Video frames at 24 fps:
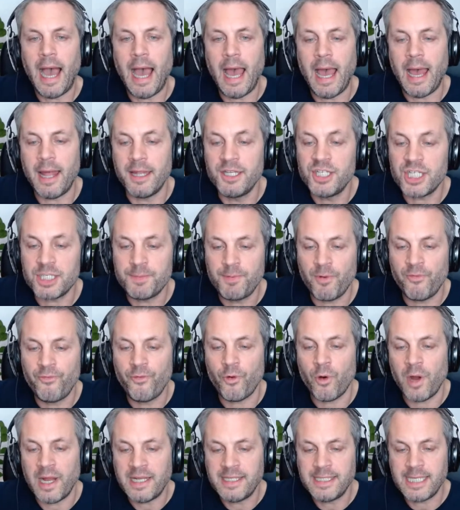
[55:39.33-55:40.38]
and just
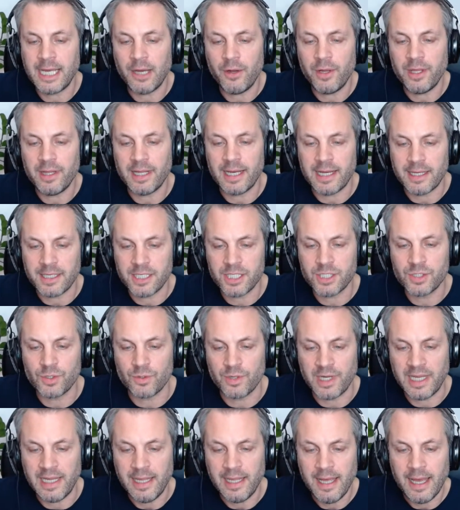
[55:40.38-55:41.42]
before I tell you that
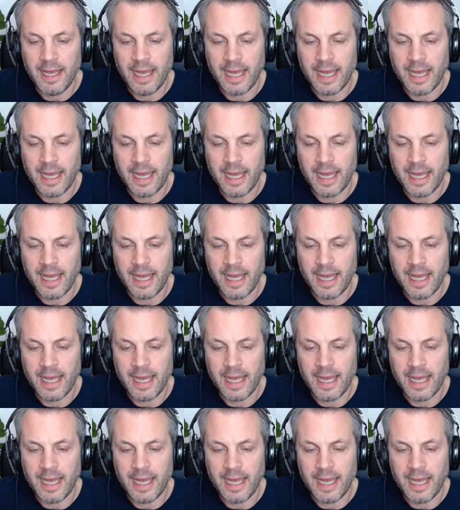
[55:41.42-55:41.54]
story,